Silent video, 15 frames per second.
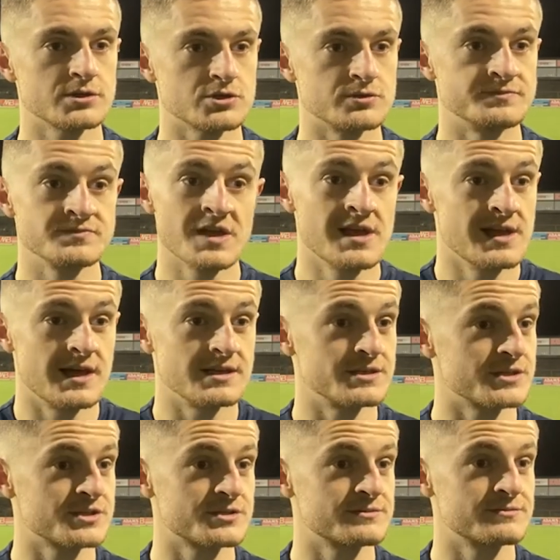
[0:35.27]
So I
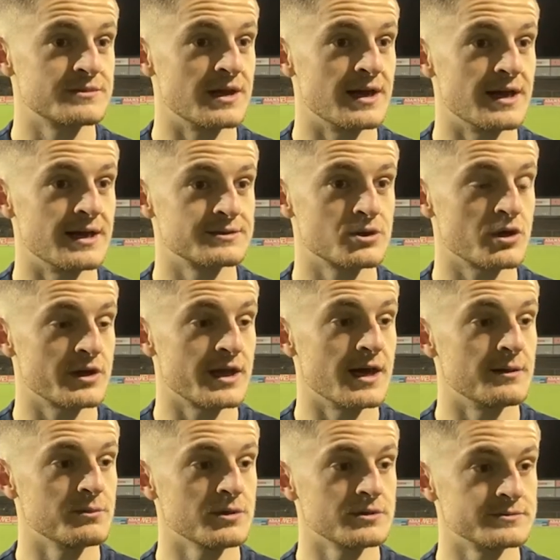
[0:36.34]
just took a
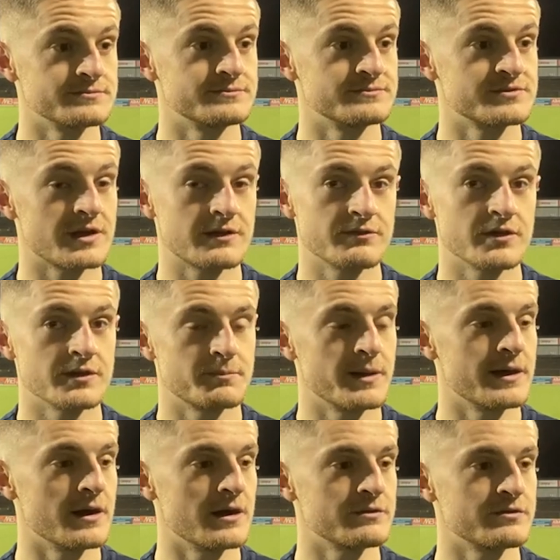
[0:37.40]
gamble, and thankfully it
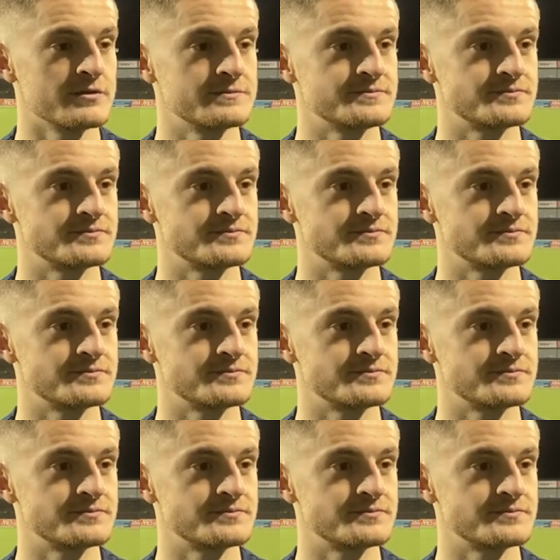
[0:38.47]
paid off.